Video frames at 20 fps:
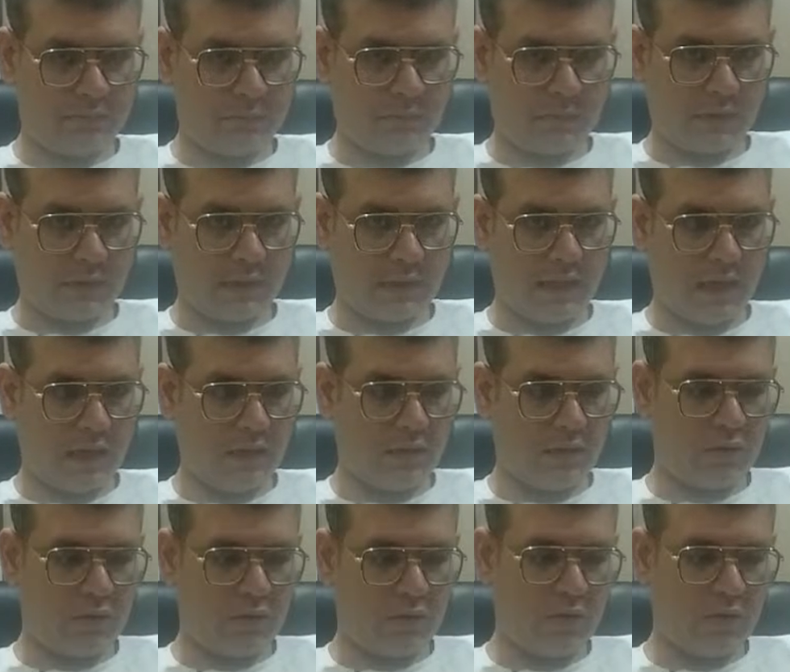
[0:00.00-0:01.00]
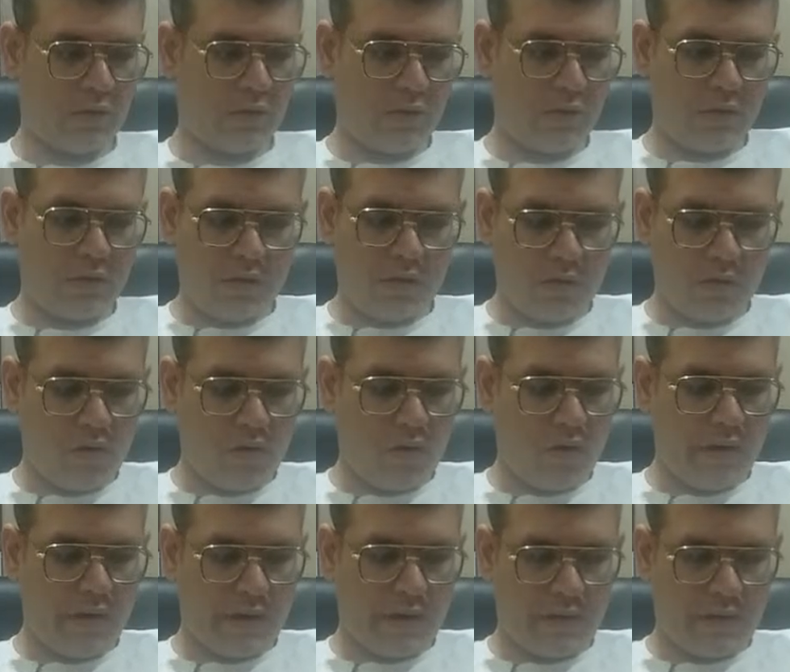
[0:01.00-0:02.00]
yes,
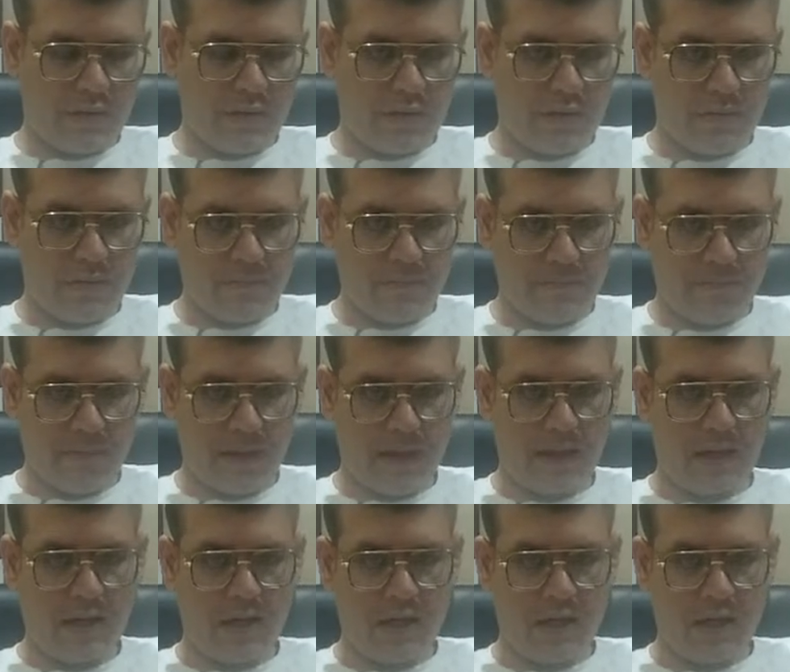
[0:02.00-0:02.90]
correct. Make a,